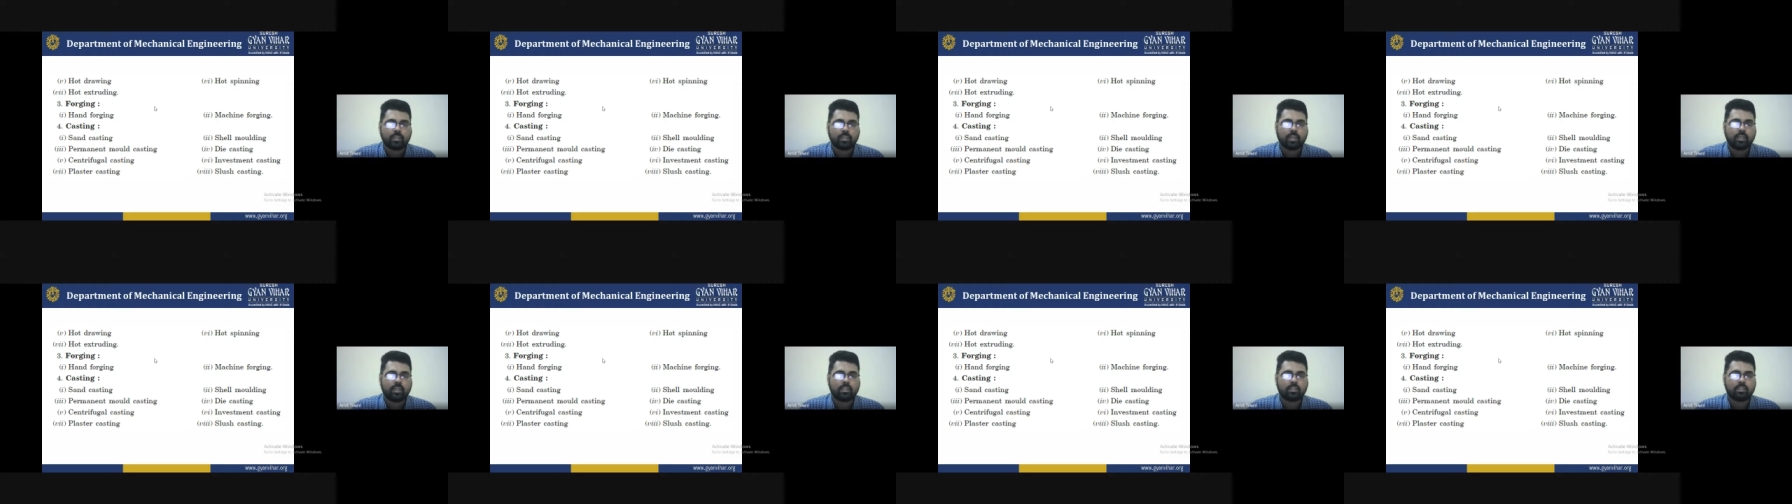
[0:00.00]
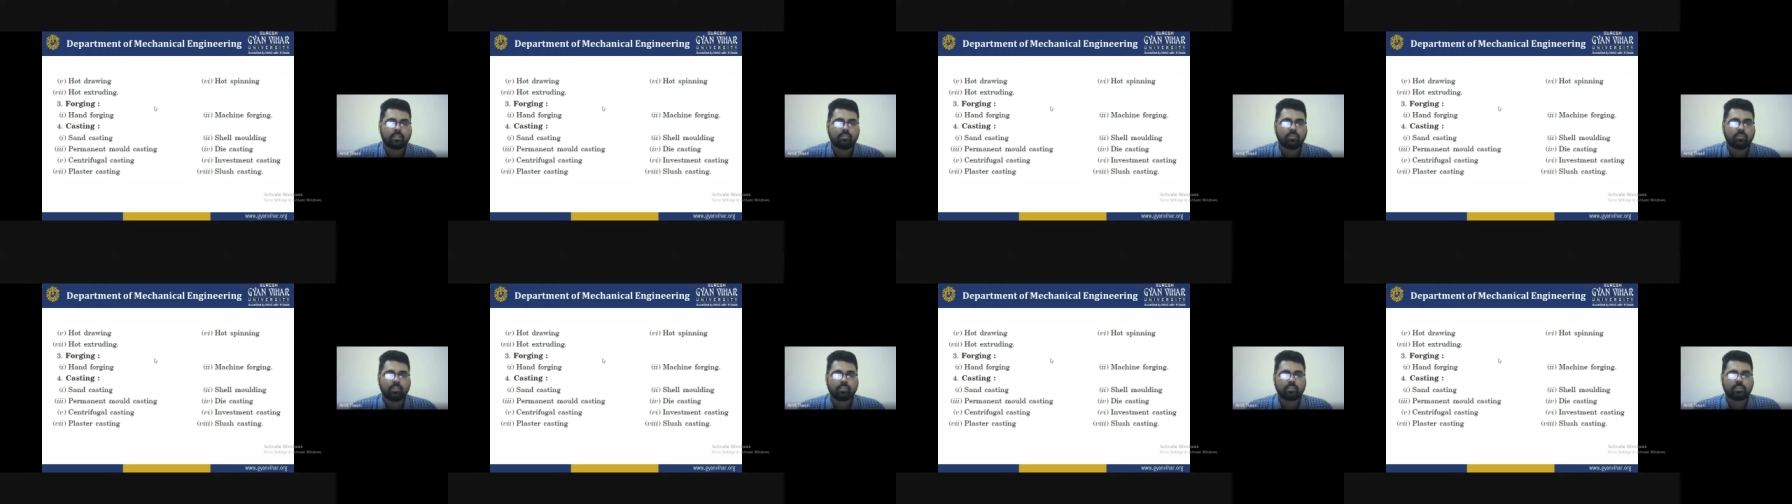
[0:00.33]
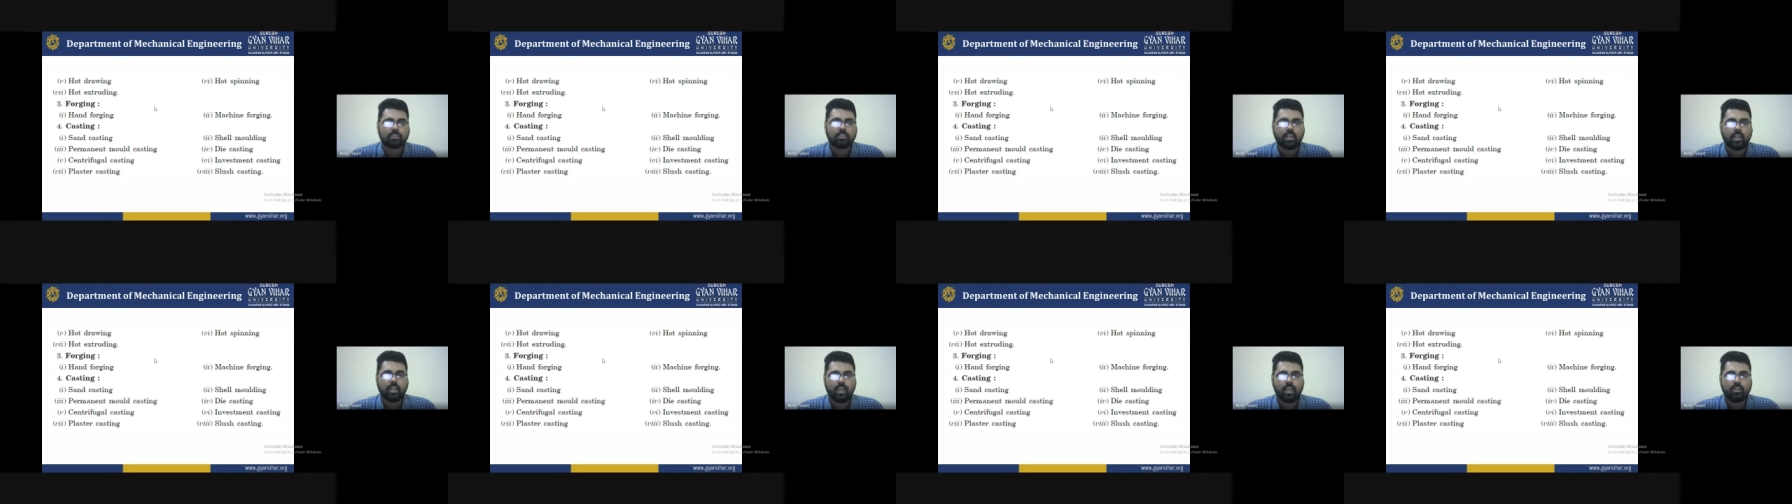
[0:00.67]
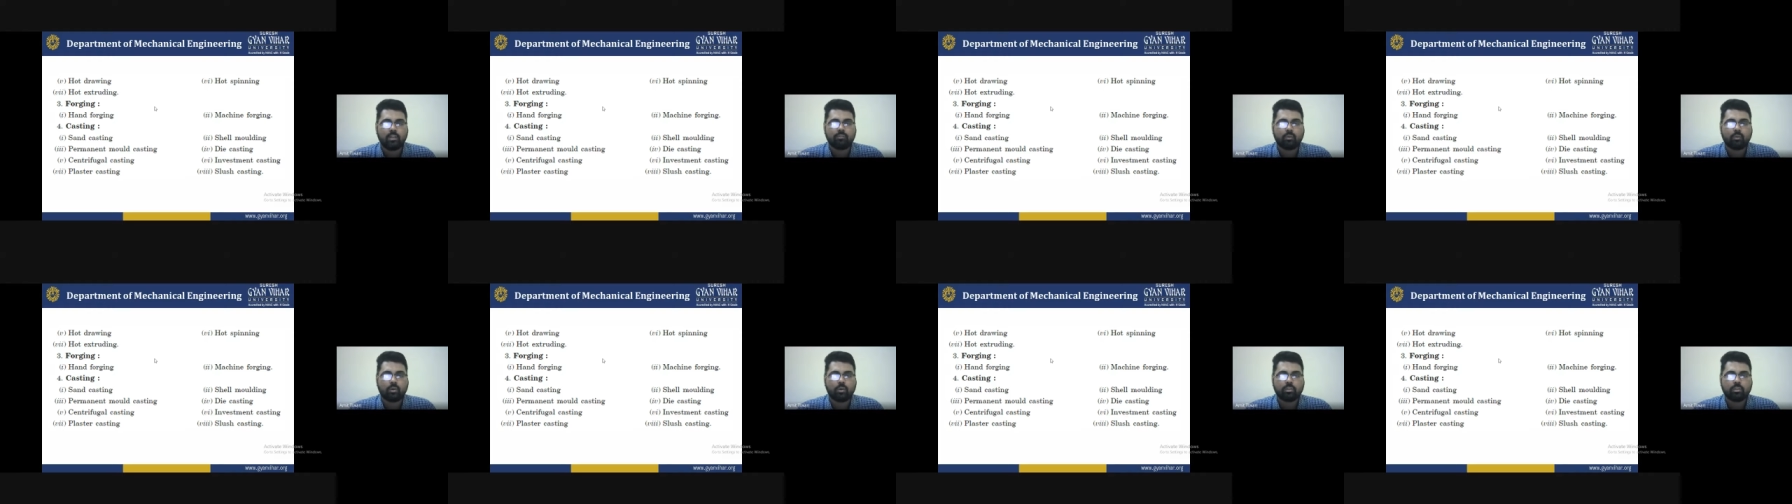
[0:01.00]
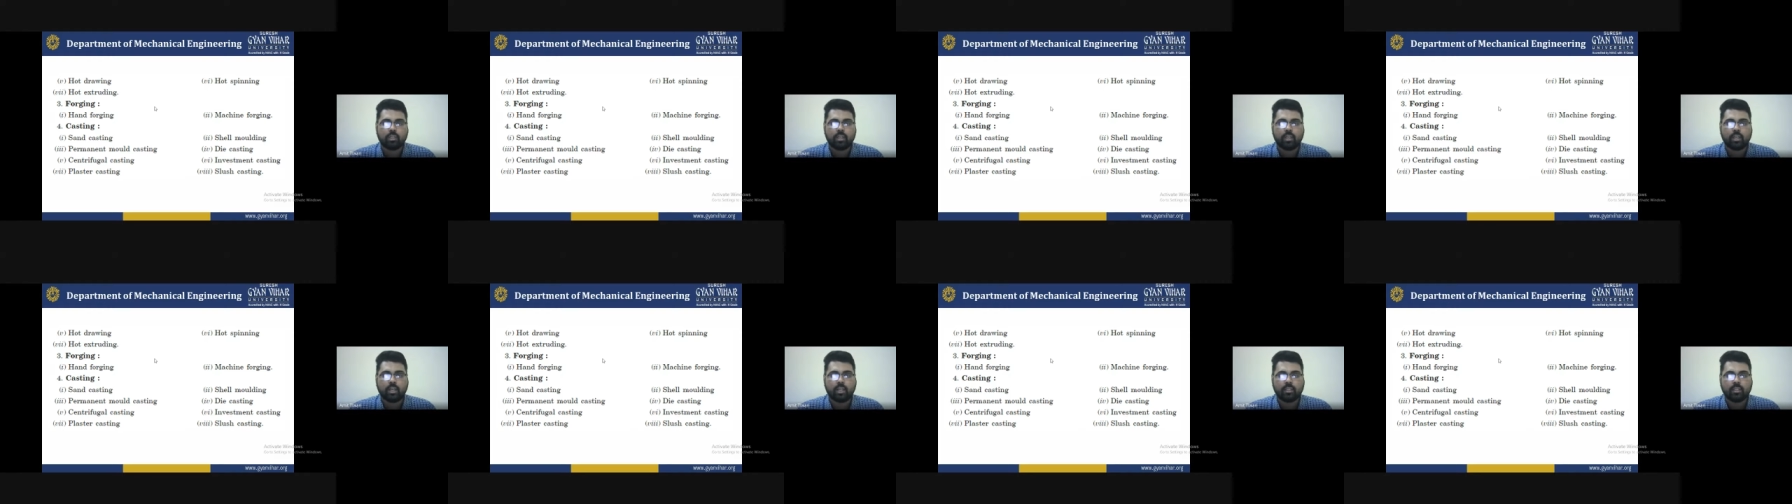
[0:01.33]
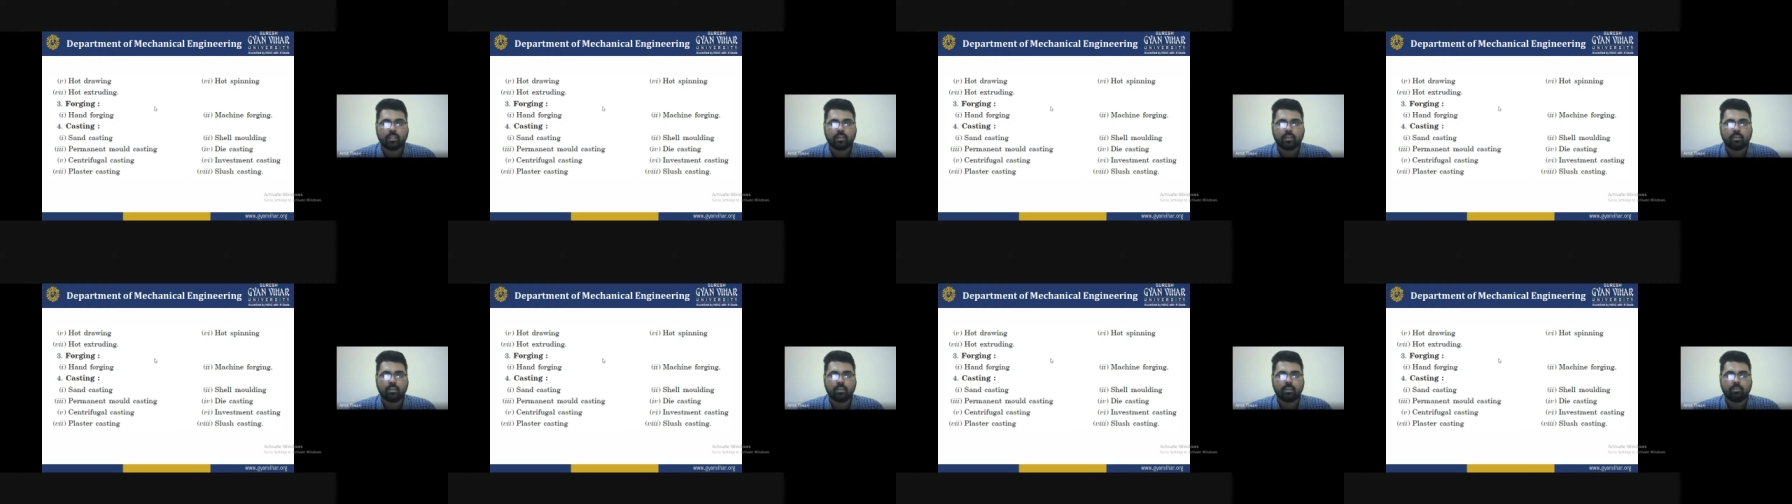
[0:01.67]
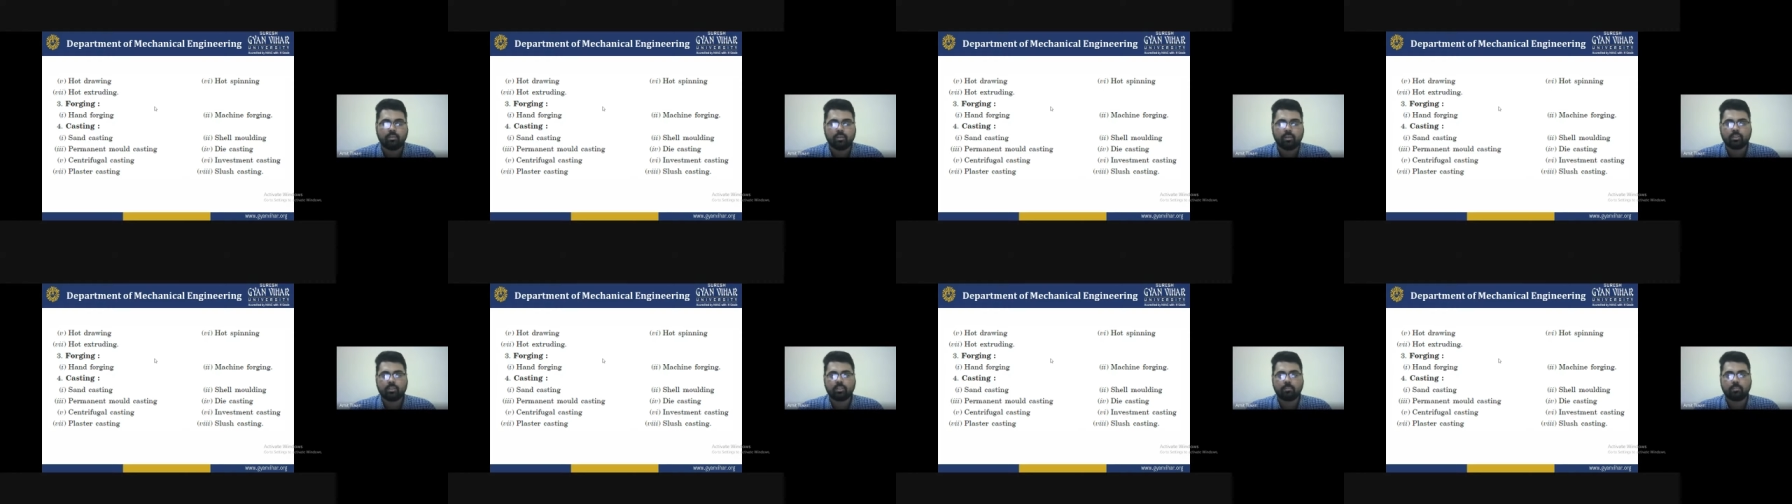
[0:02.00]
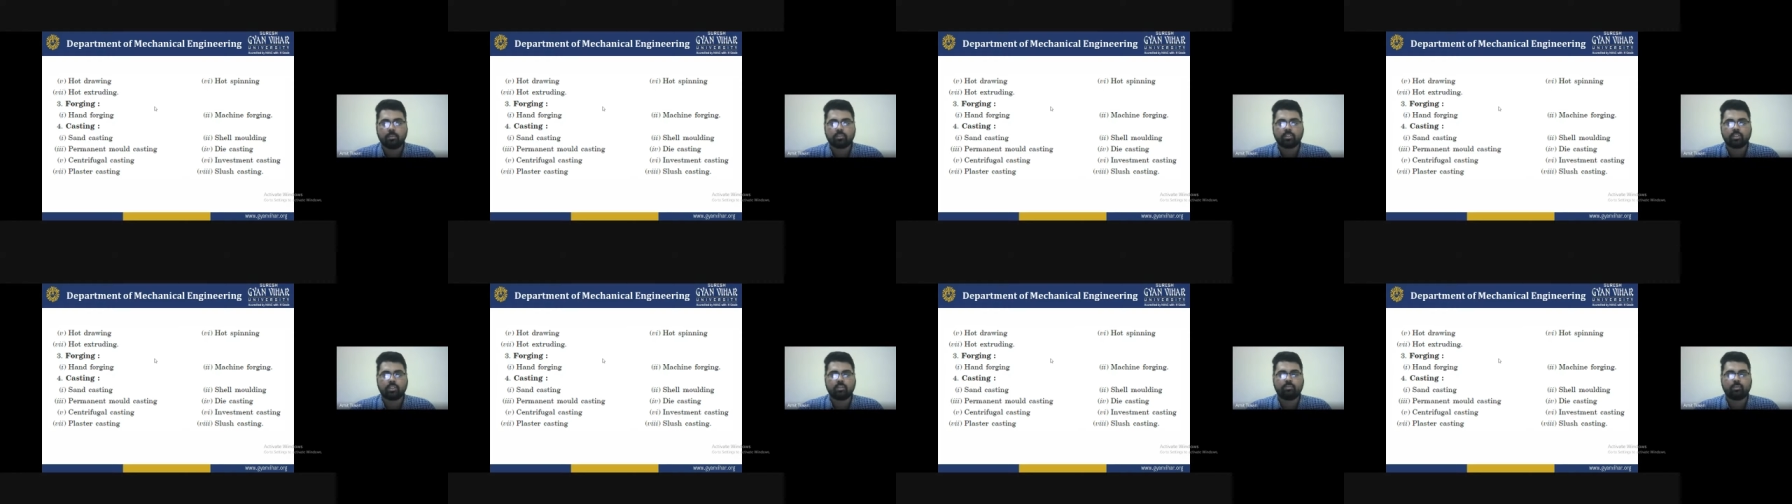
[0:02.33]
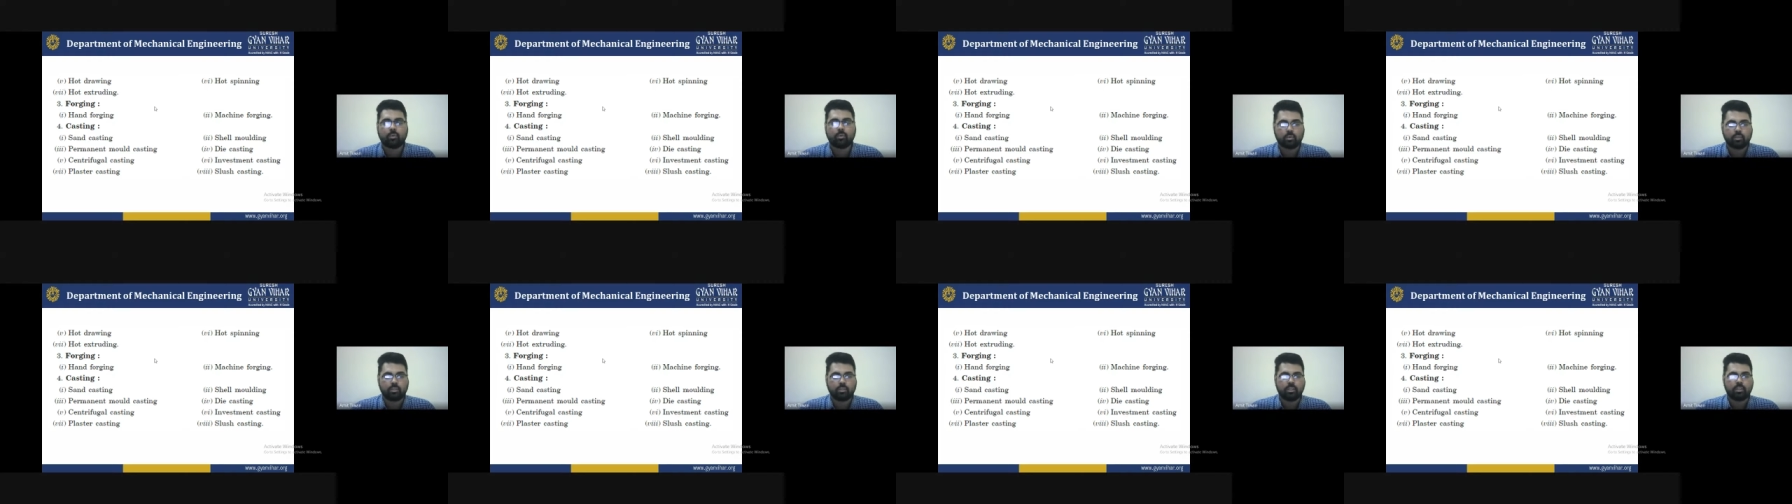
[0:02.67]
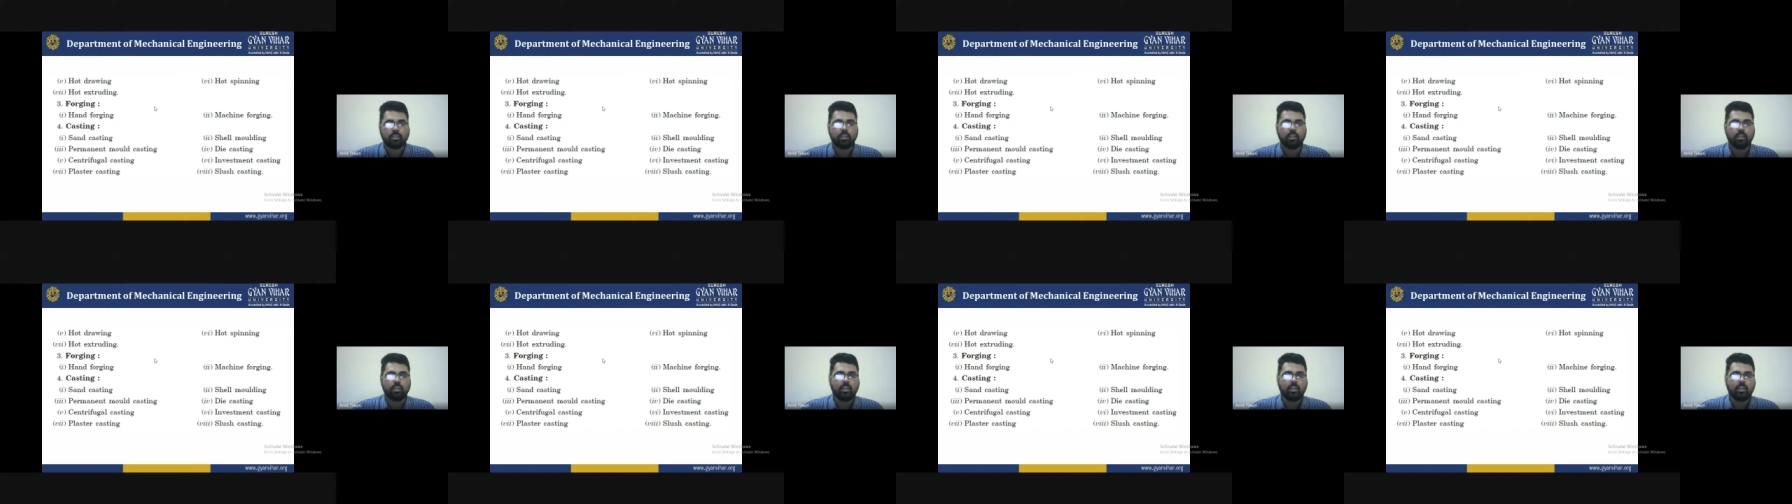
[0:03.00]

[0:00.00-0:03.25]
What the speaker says: That is the first is hand forging, another one is the machine forging.